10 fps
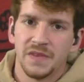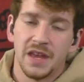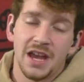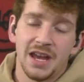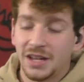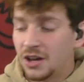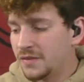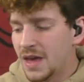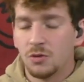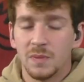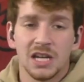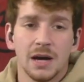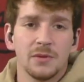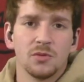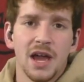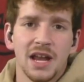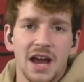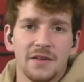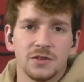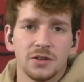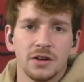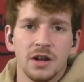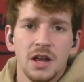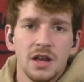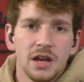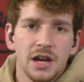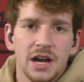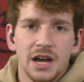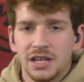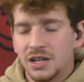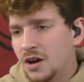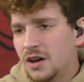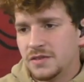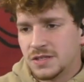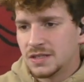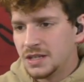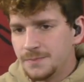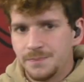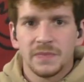And all of that will be coming right after, obviously,